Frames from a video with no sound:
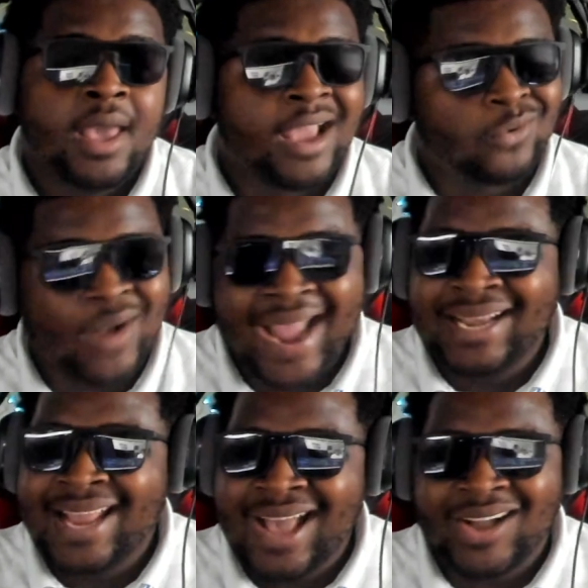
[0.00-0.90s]
And right
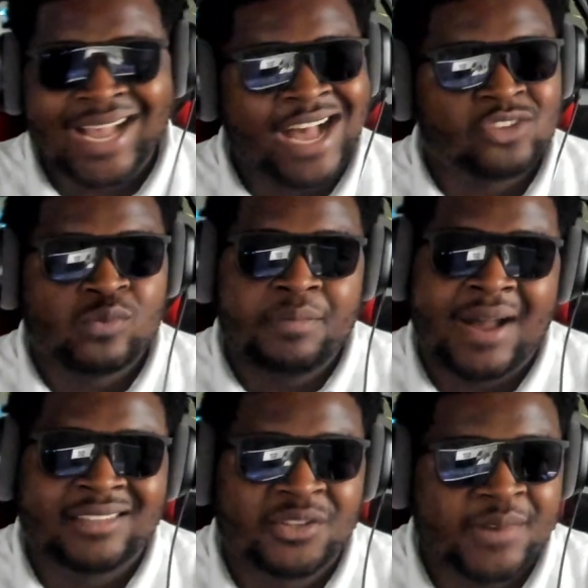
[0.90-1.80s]
now, guys, we
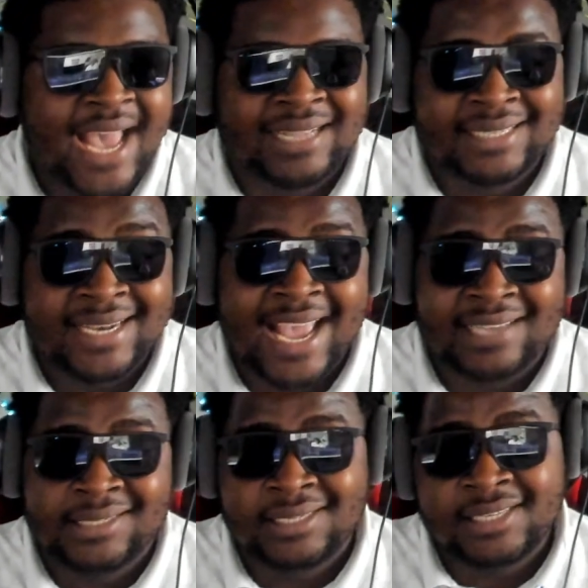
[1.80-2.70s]
about to react to
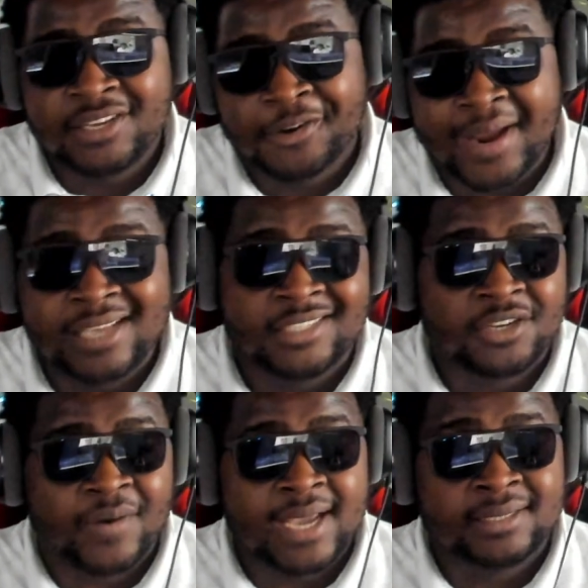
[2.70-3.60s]
Nasty C, Crazy
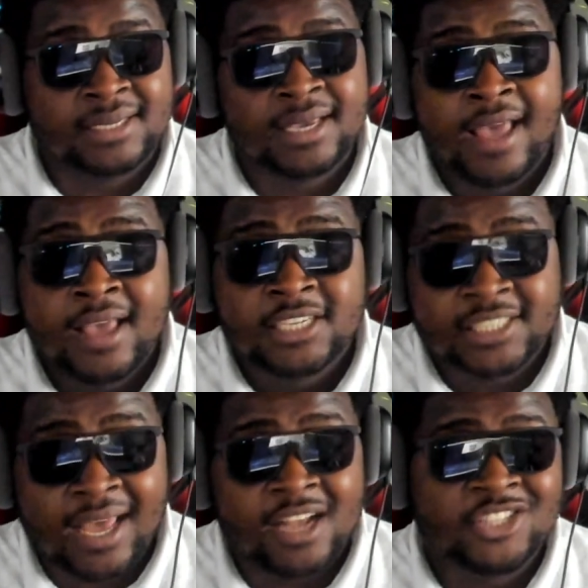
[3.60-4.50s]
Crazy.
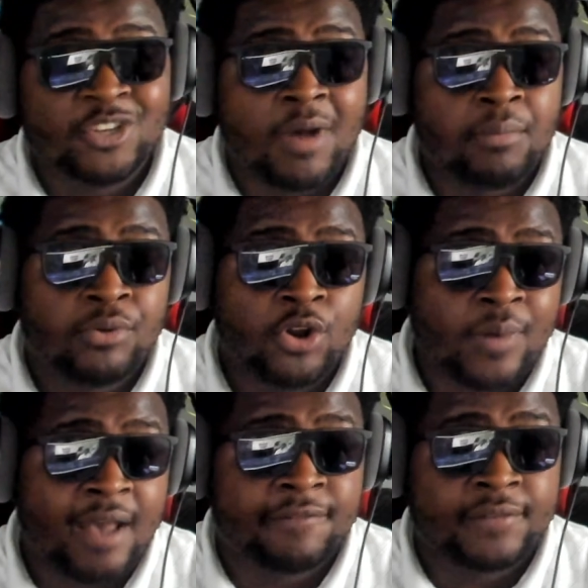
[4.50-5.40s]
Shout out to my boy
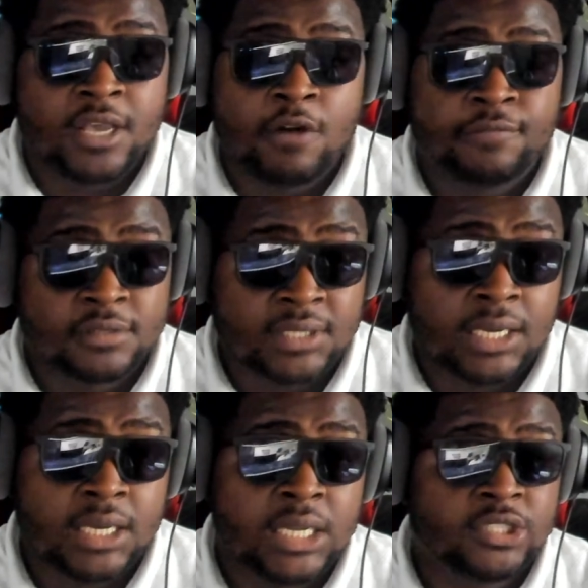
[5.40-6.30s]
Raphael for
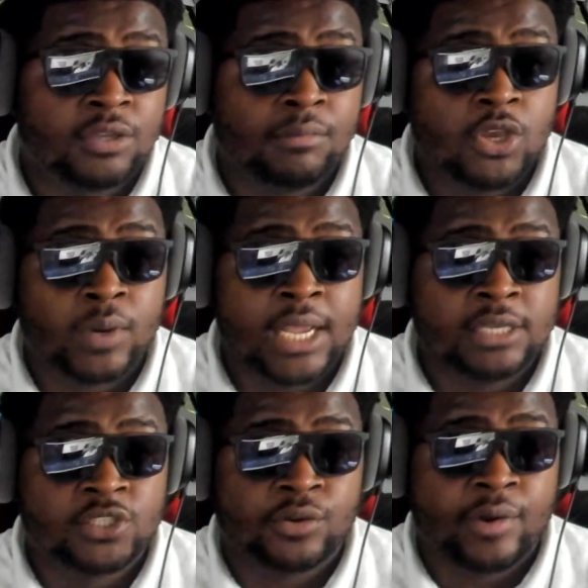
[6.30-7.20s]
sending this to me on
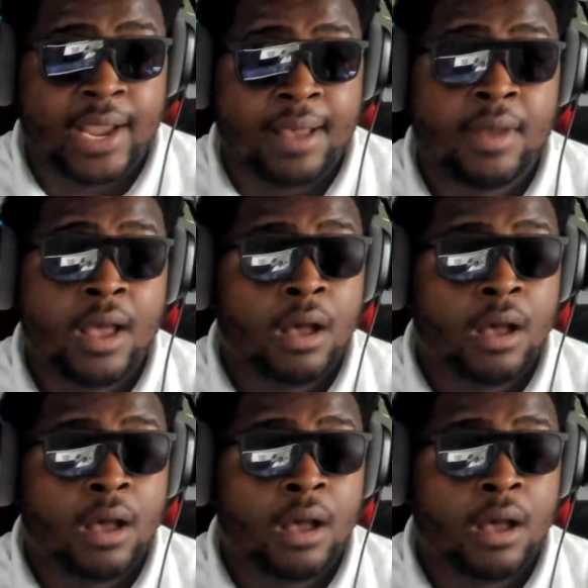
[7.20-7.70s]
Instagram.